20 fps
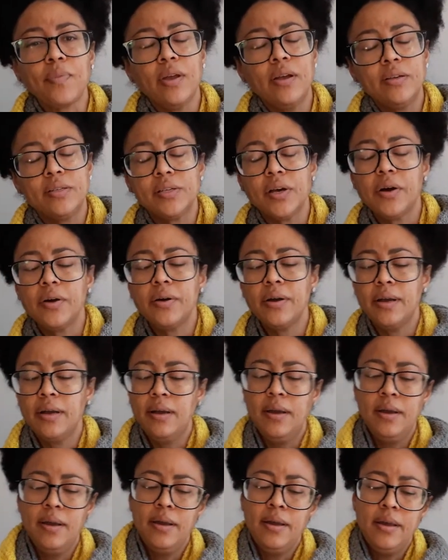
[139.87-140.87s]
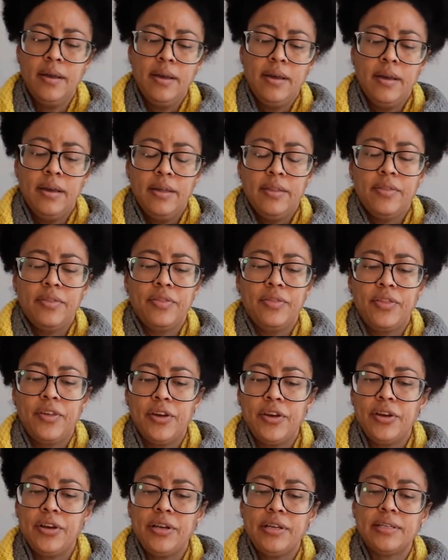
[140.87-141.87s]
So
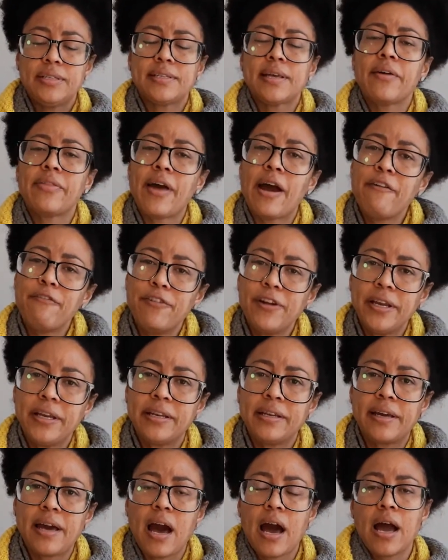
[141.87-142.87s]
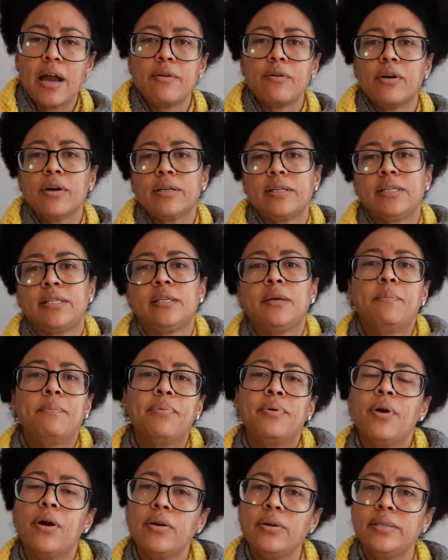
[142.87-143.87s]
the South African Kairos
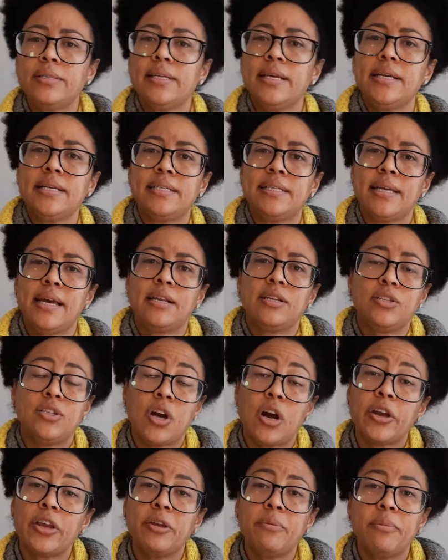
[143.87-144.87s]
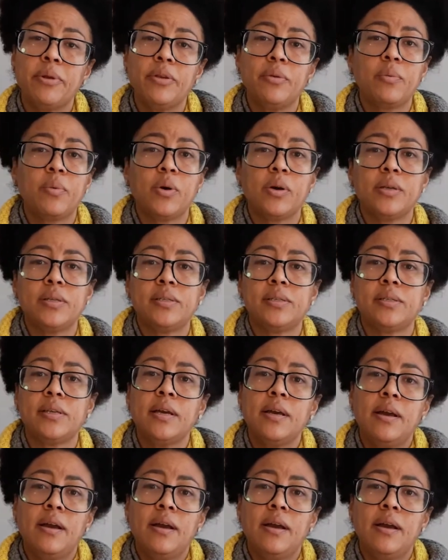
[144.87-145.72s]
process and document was